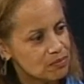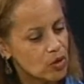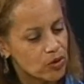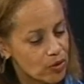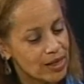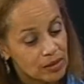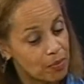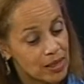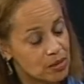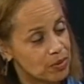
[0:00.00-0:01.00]
Although that's a
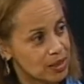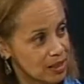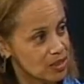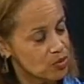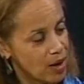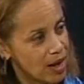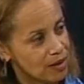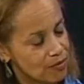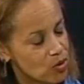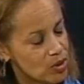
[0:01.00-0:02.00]
possibility as well,
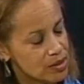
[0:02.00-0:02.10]
of course.